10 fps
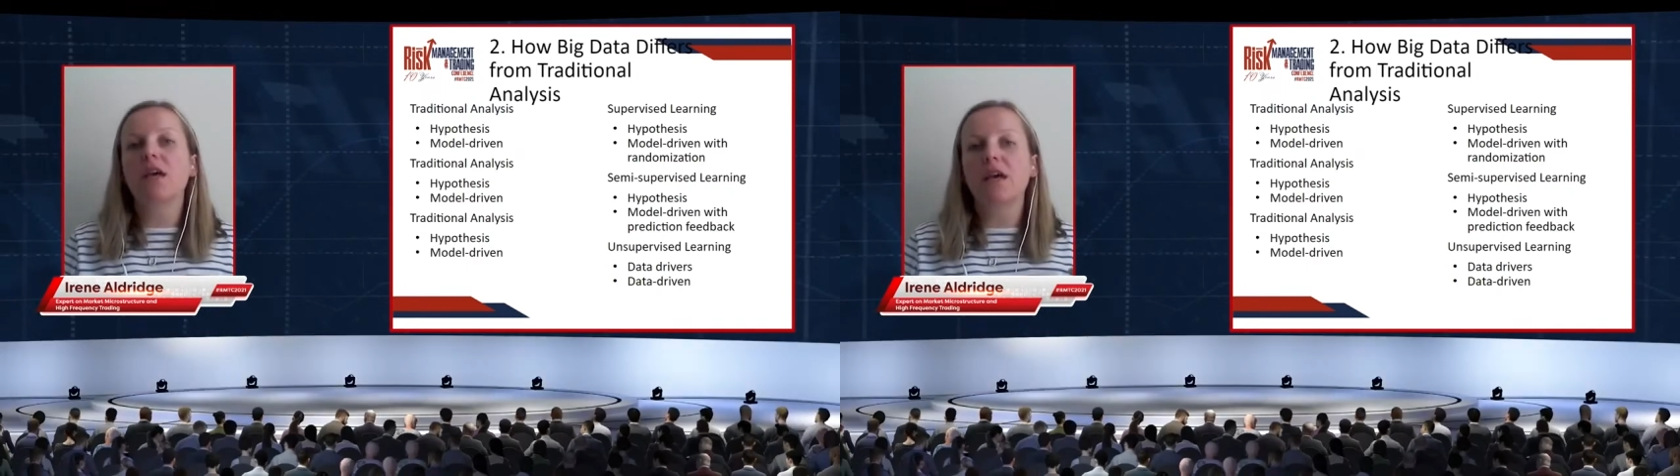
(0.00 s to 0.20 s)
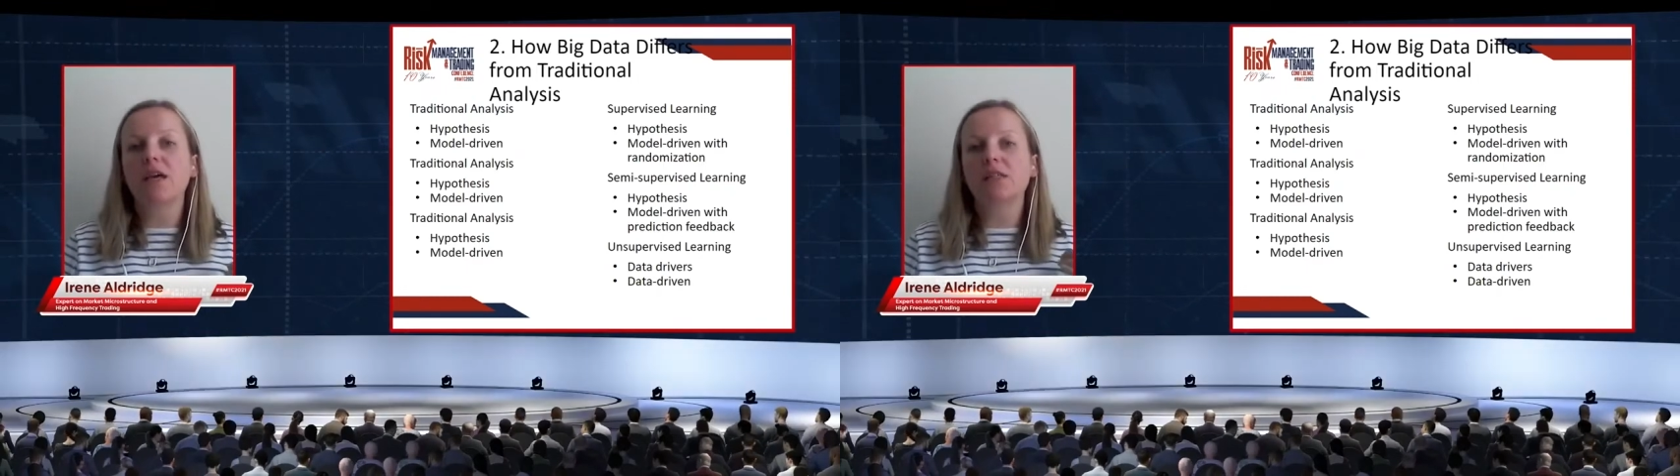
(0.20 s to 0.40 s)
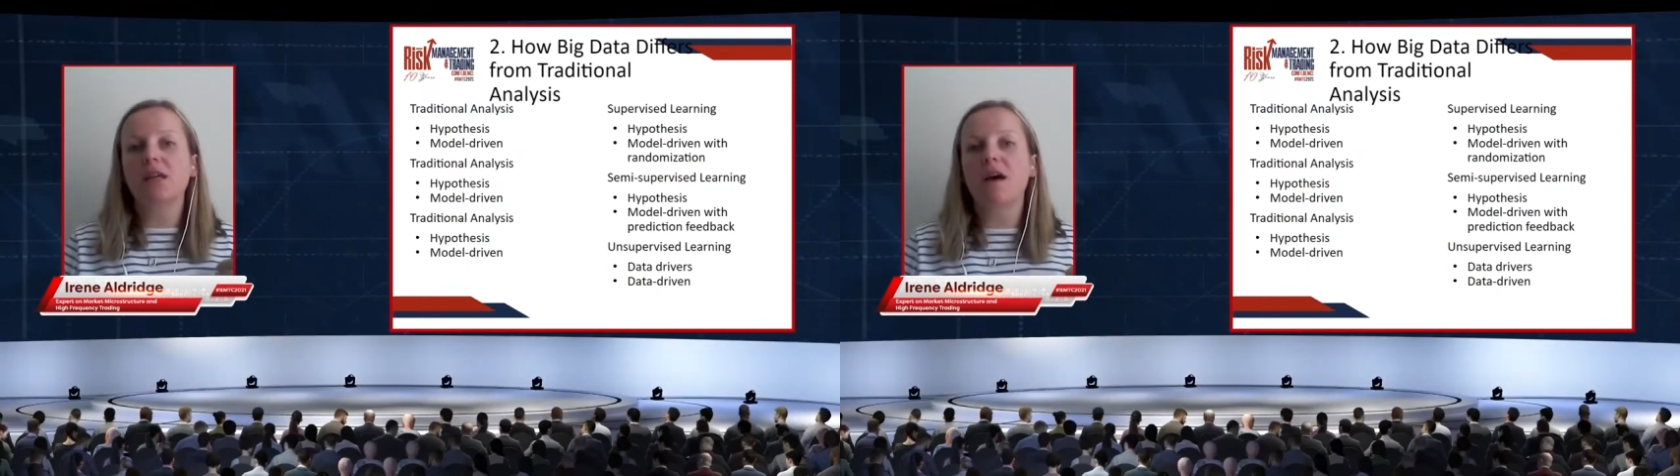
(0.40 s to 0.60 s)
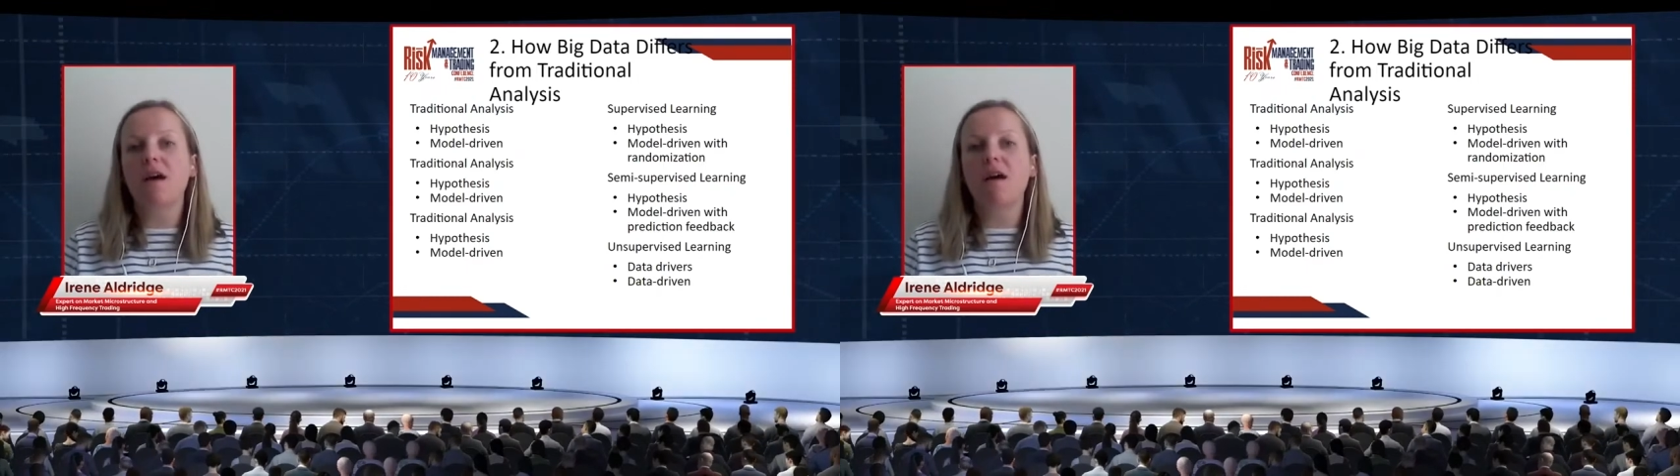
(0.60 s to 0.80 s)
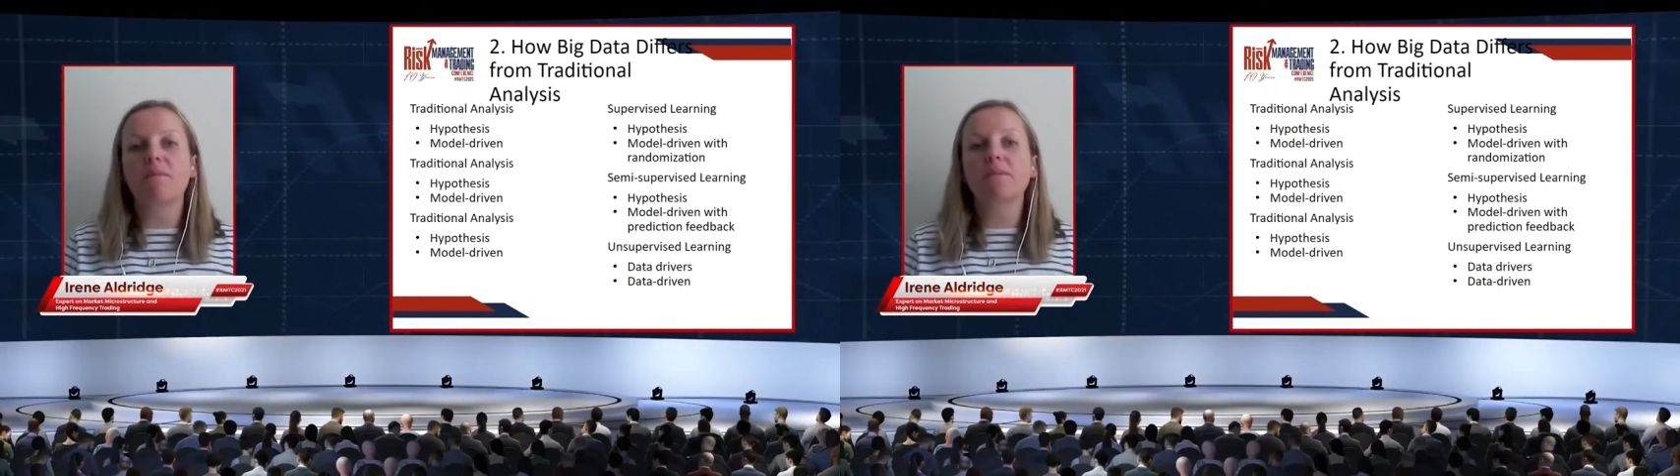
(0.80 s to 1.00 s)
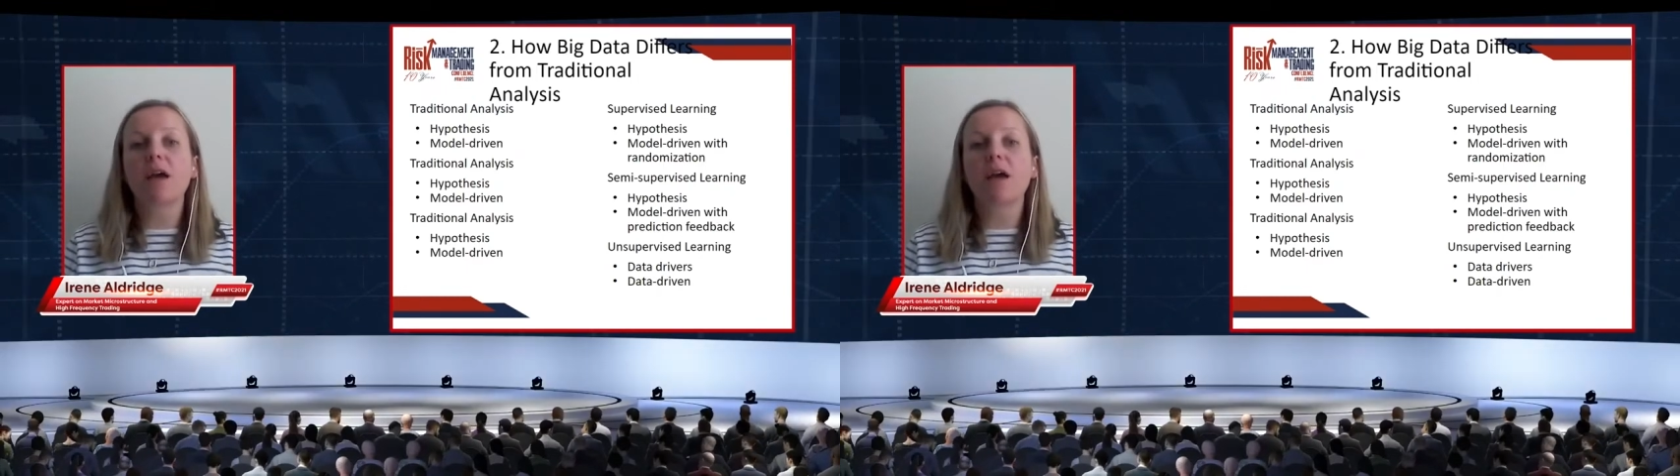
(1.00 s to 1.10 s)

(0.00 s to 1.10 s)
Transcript: is um,